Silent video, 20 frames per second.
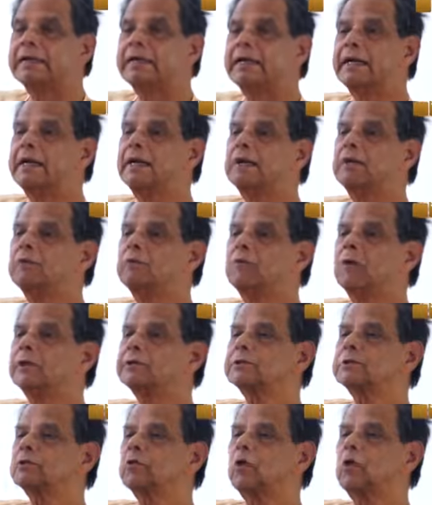He
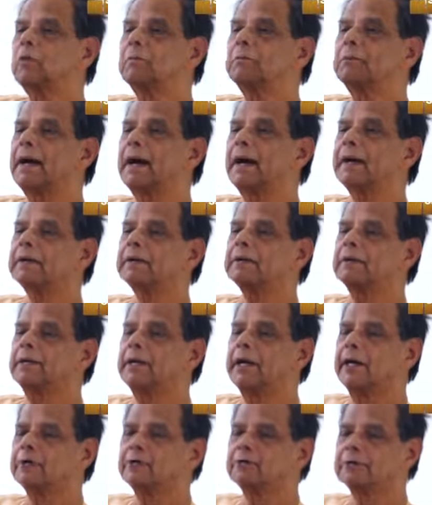wants to go
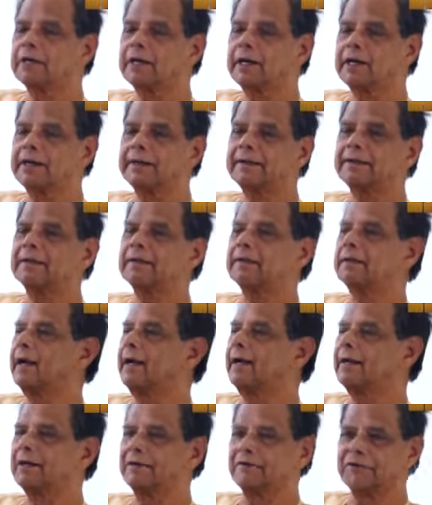back into the night,
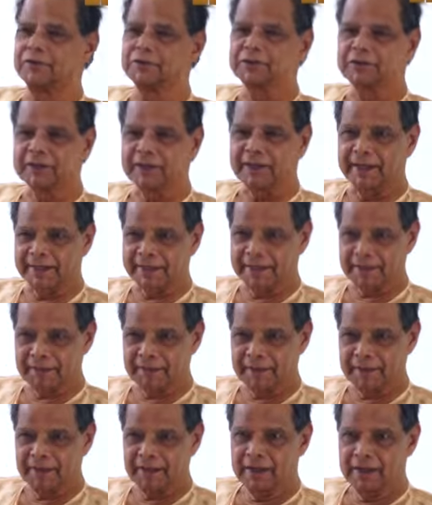night refuses to take
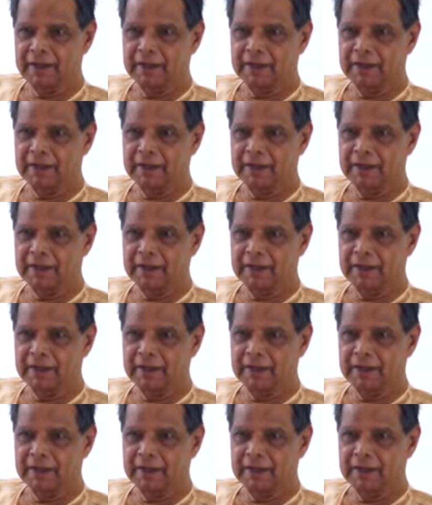him.